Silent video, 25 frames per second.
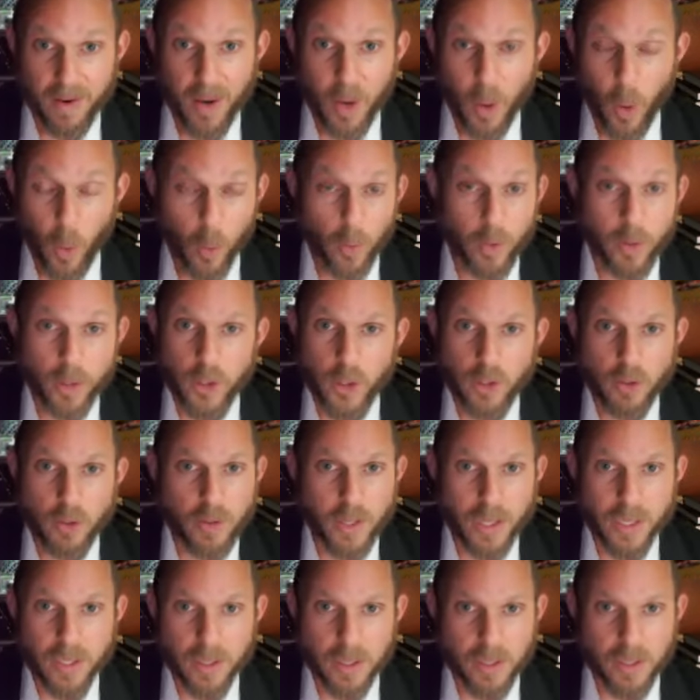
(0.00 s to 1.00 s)
or the Jew
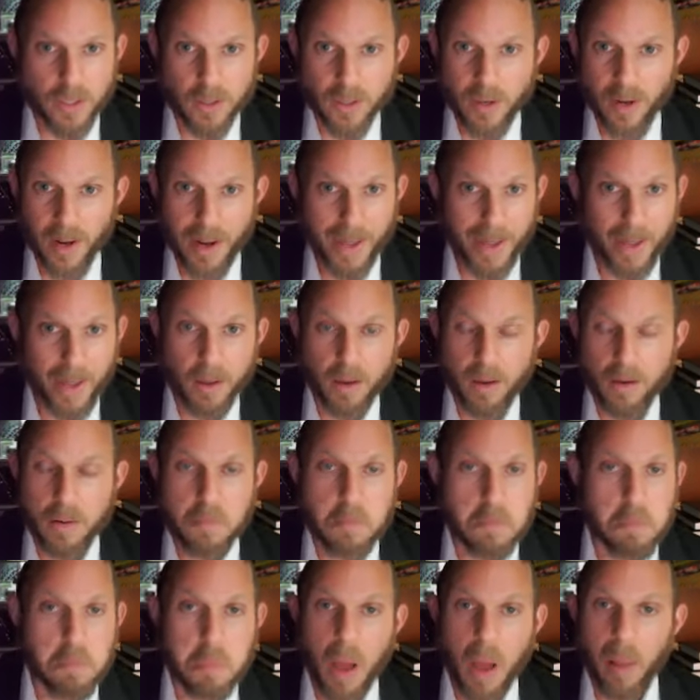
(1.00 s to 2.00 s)
that's like
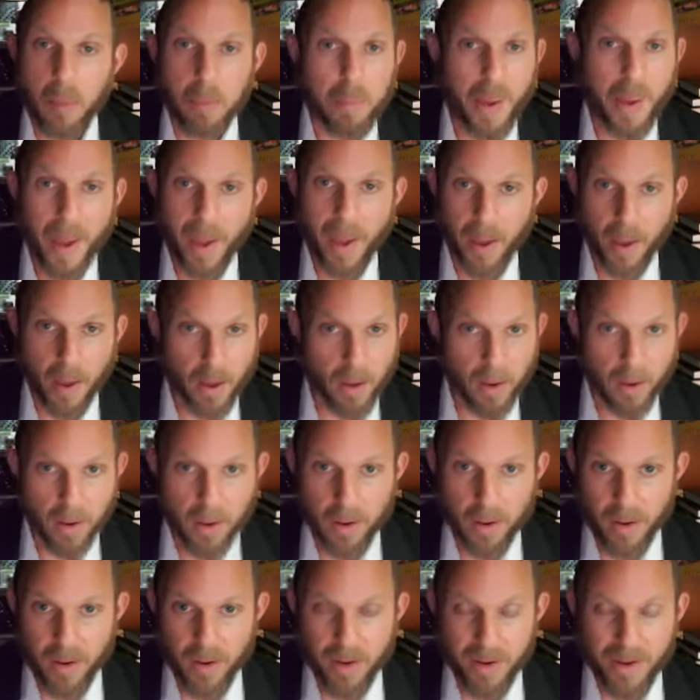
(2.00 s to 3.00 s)
bal peh
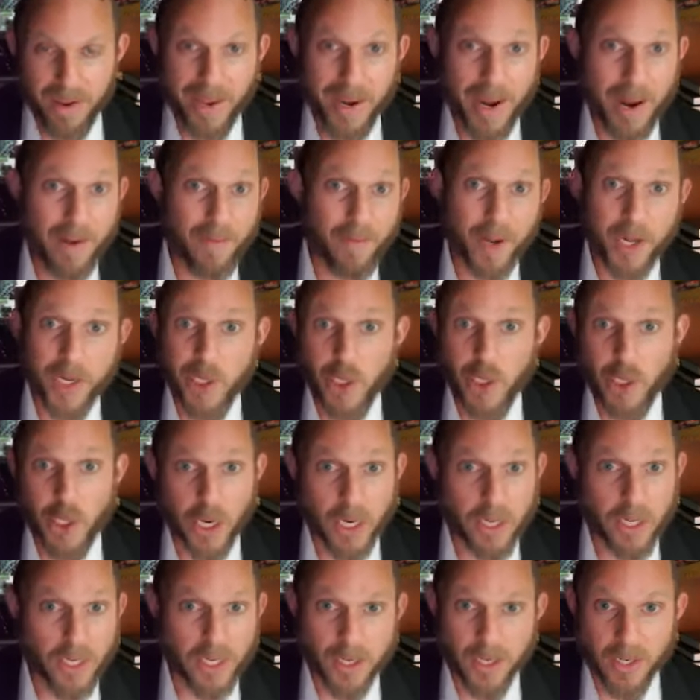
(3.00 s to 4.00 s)
in every
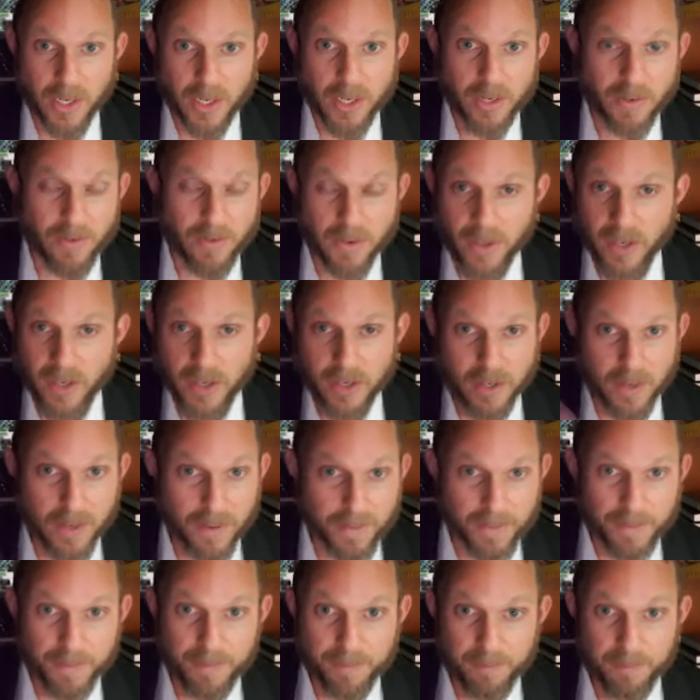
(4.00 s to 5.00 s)
tzos and nesivus?
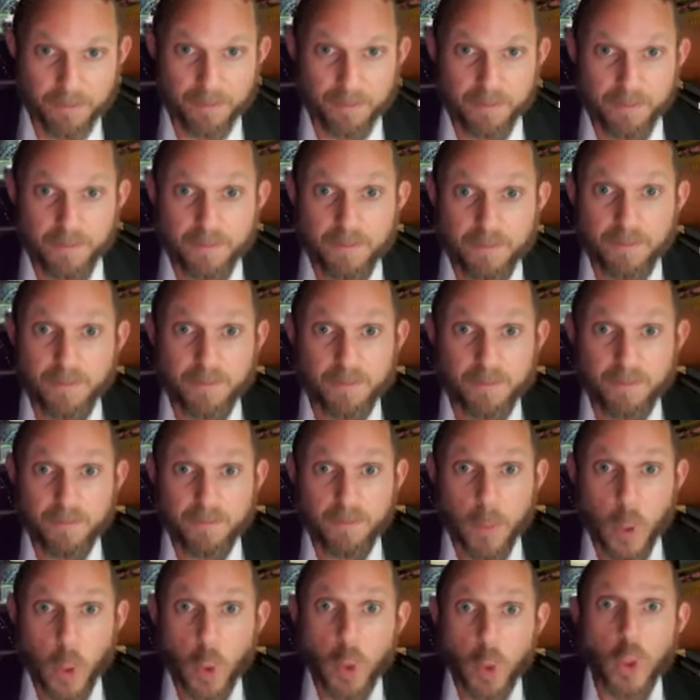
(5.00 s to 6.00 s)

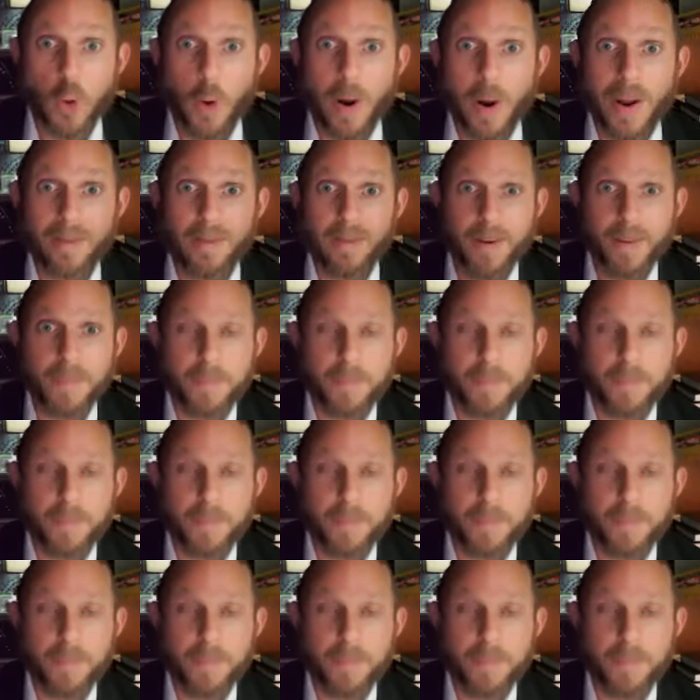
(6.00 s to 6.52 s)
Who's greater?